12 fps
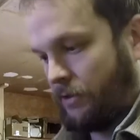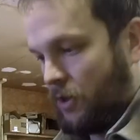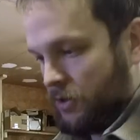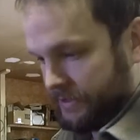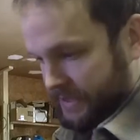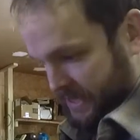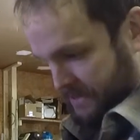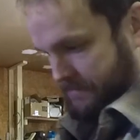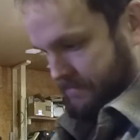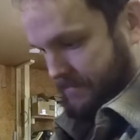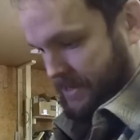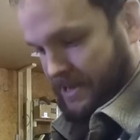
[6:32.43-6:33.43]
goes in,
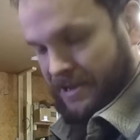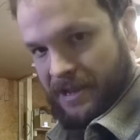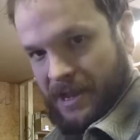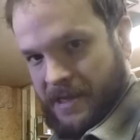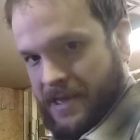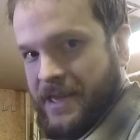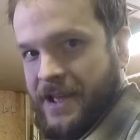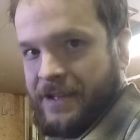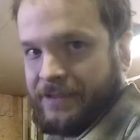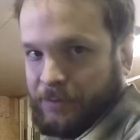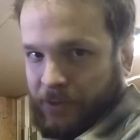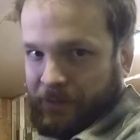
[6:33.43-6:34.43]
and
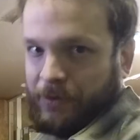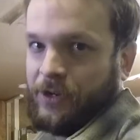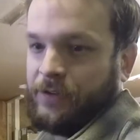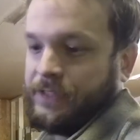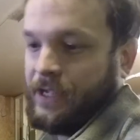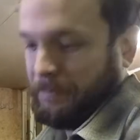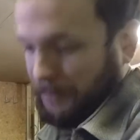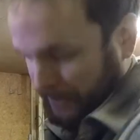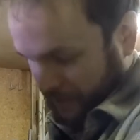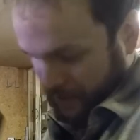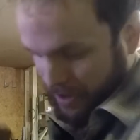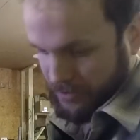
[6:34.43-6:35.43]
that's what moves up
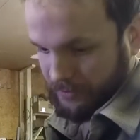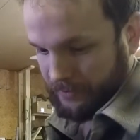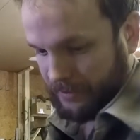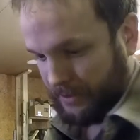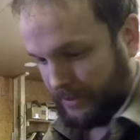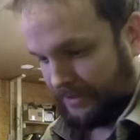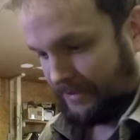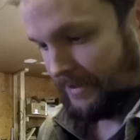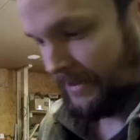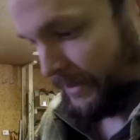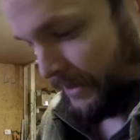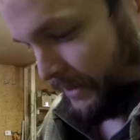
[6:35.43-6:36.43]
and down
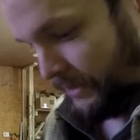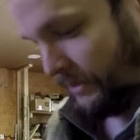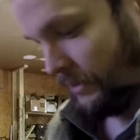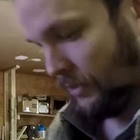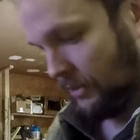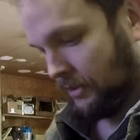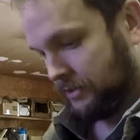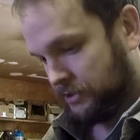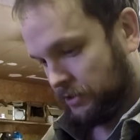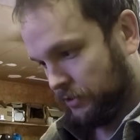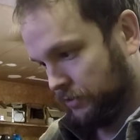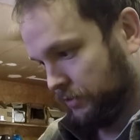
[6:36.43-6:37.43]
in order
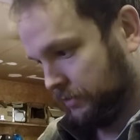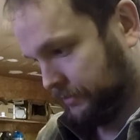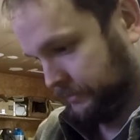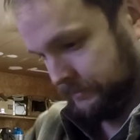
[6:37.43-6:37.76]
to